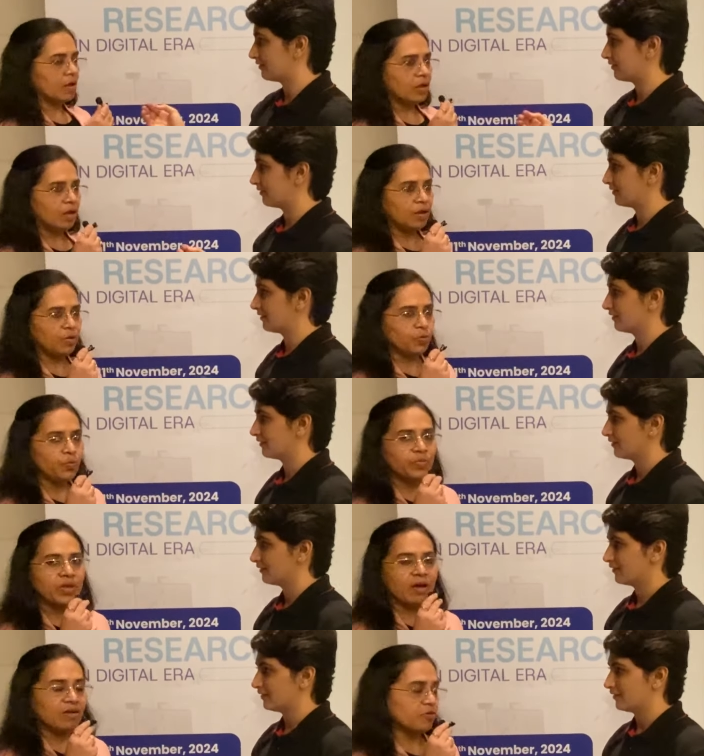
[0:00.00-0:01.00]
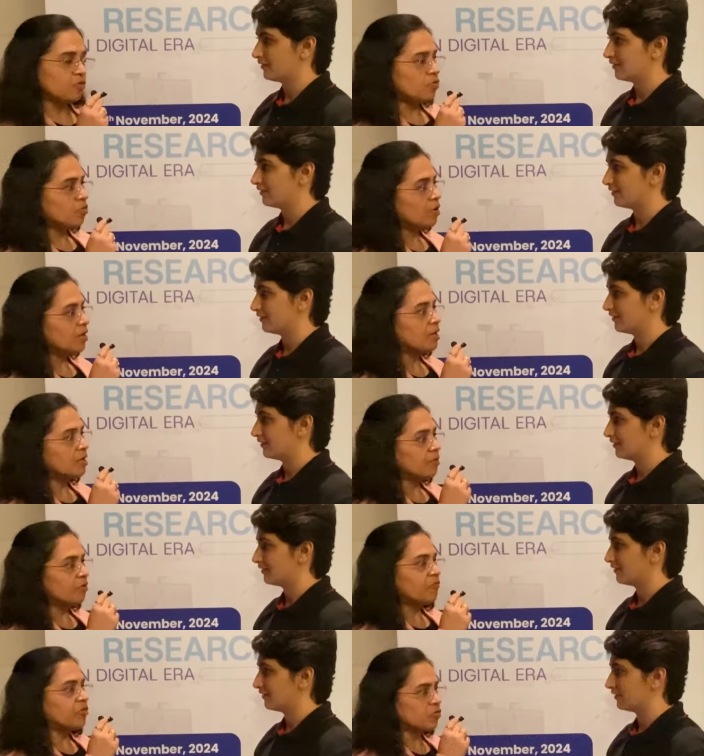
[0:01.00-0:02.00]
Speaker 1: Hello, yeah, so you know,
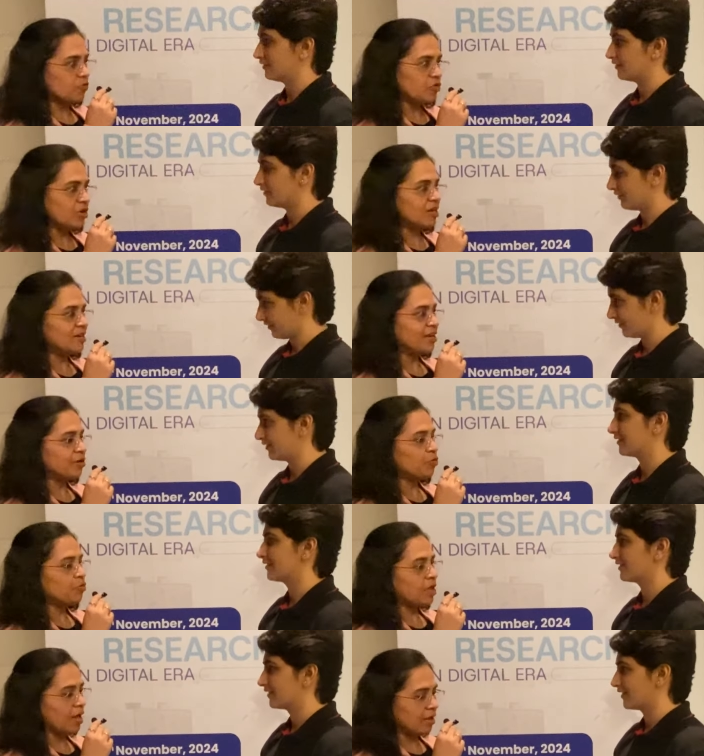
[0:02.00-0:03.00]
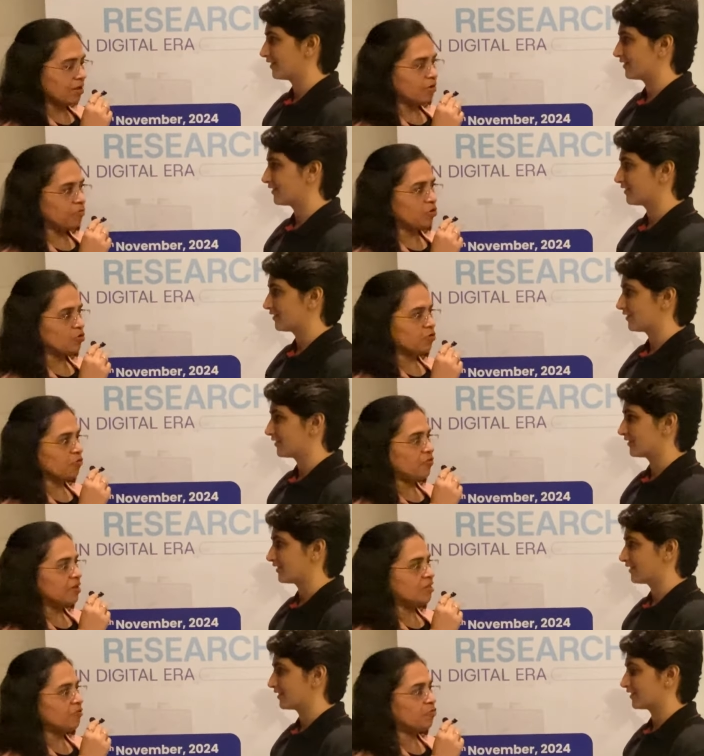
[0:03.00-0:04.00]
first of all, I'd like to thank Voice of Health
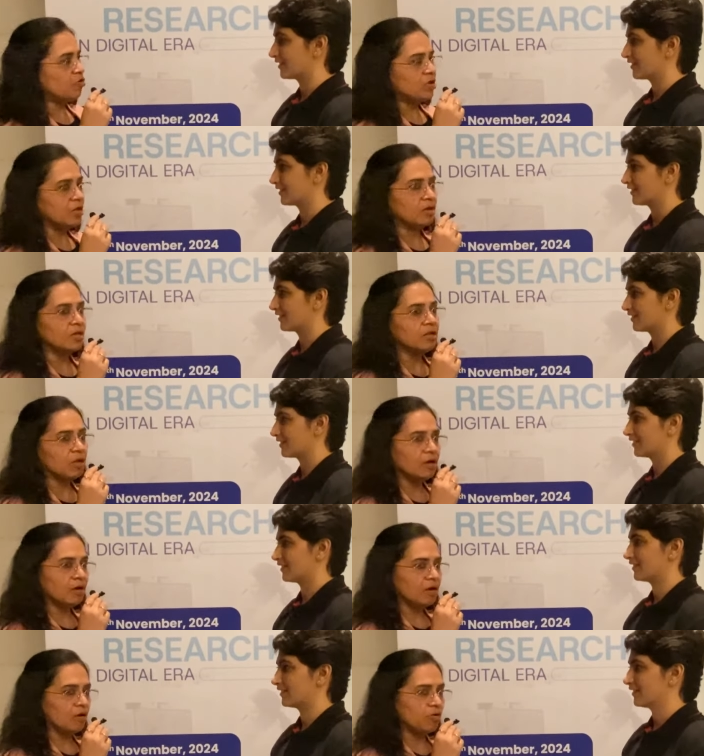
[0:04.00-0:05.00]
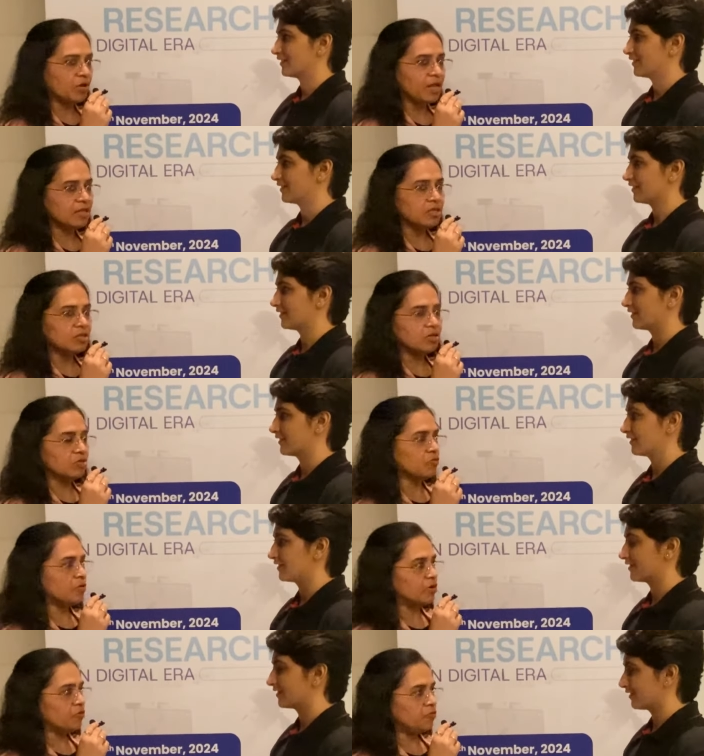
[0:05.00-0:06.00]
for uh, organizing such a
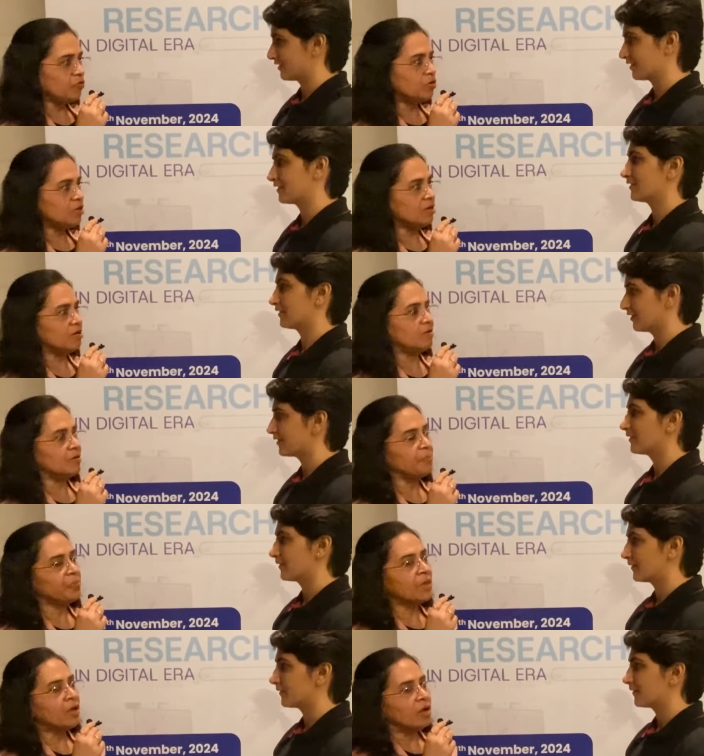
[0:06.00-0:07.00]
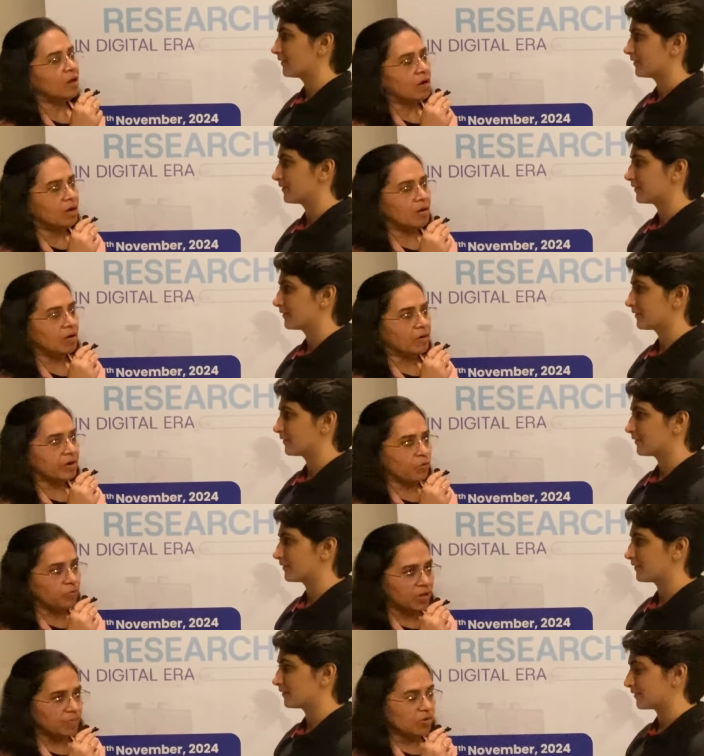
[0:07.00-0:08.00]
wonderful. Uh, uh,
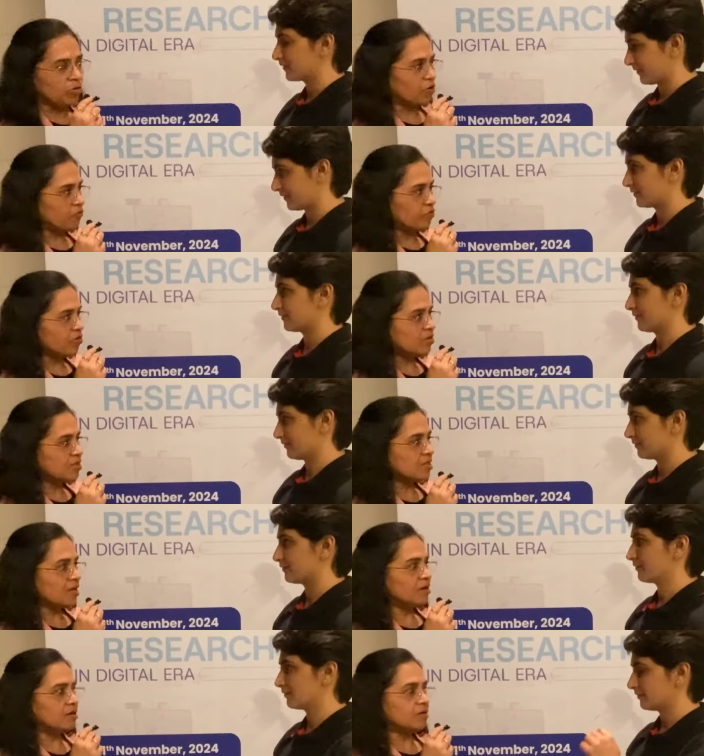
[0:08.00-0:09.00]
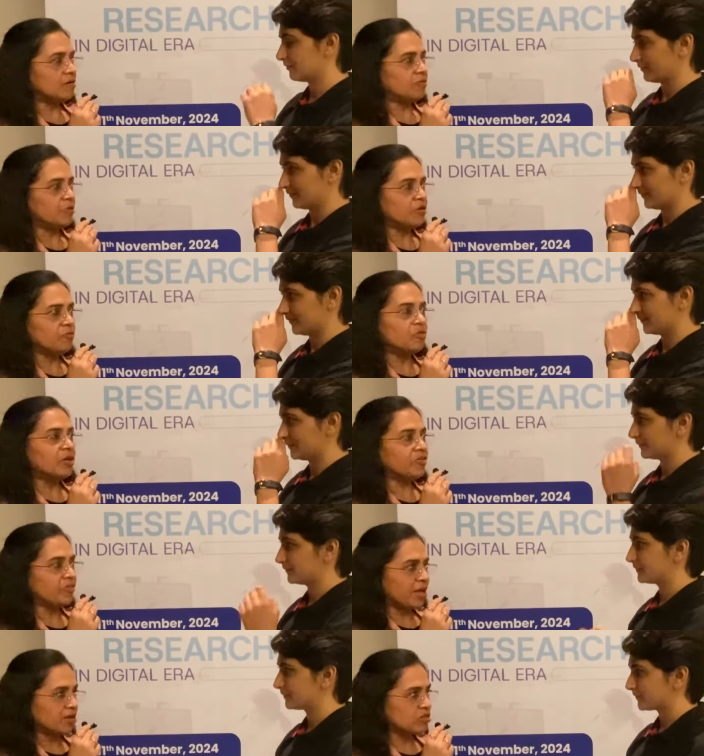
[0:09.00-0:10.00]
roundtable conference and uh, wonderful
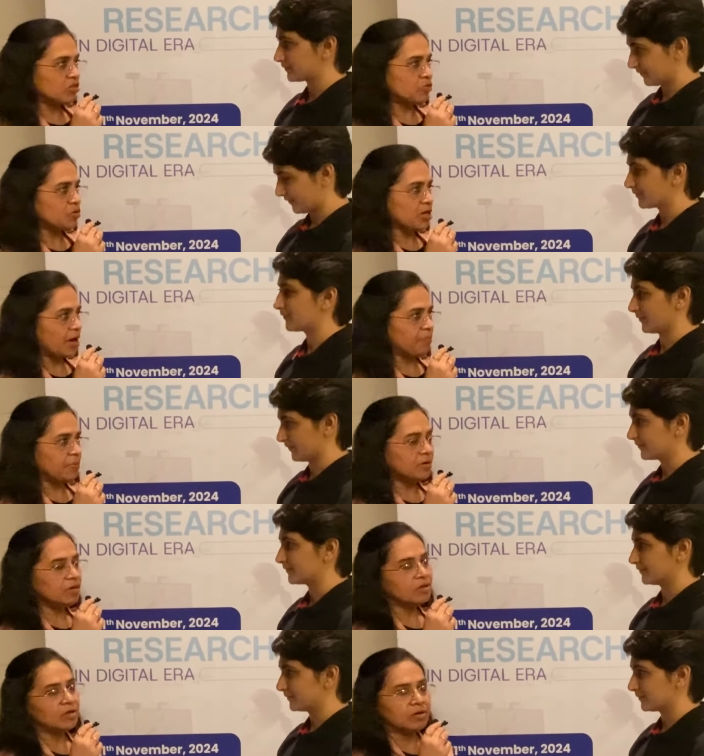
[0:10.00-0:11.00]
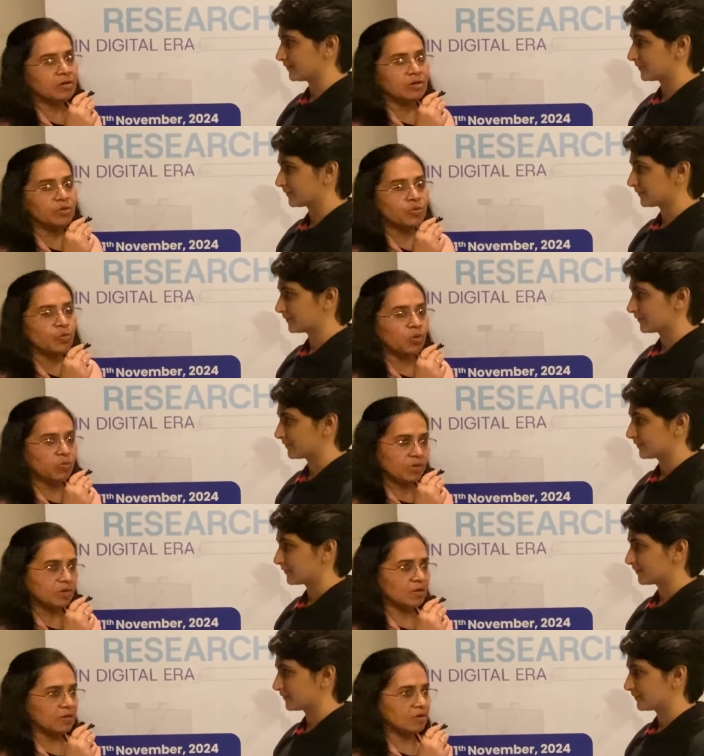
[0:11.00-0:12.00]
interactions which happened uh, throughout
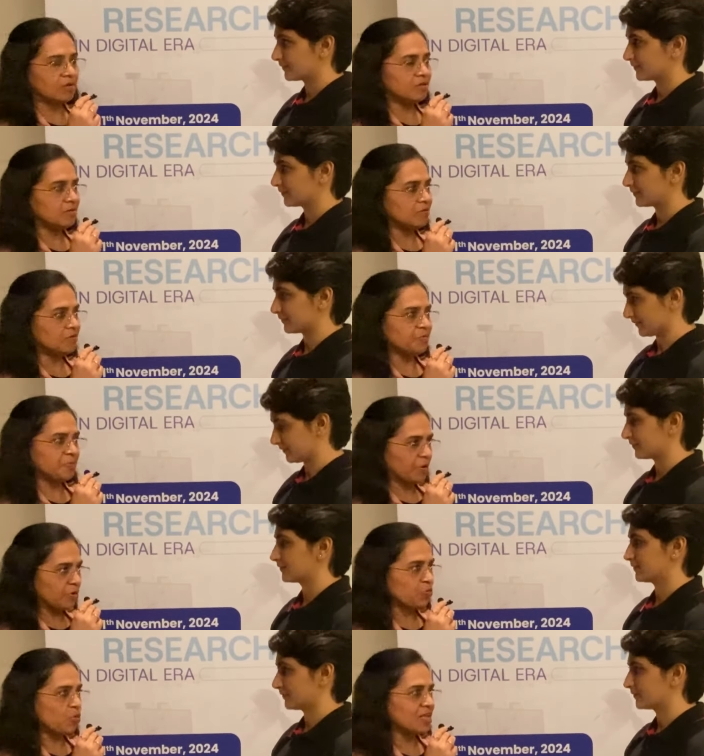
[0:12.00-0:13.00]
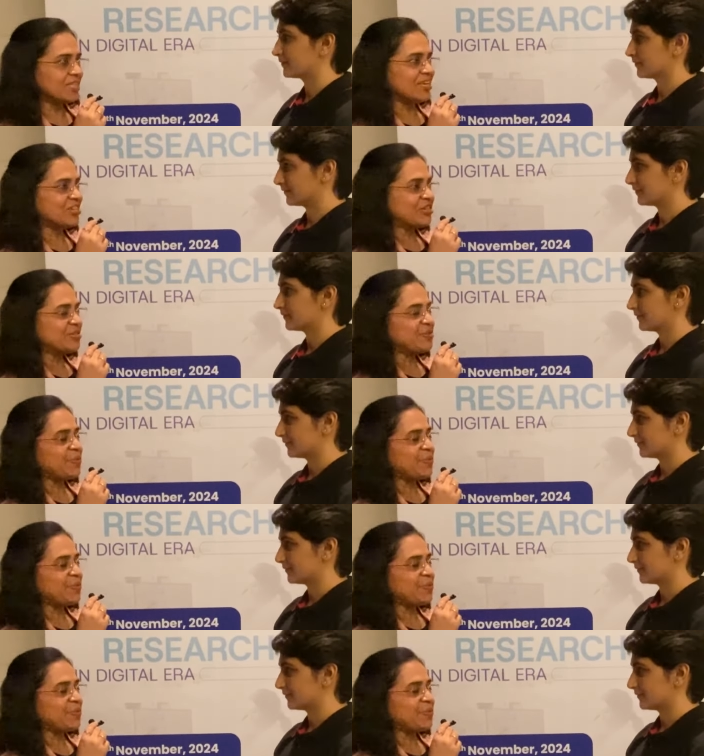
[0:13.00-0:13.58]
uh, the two hour session.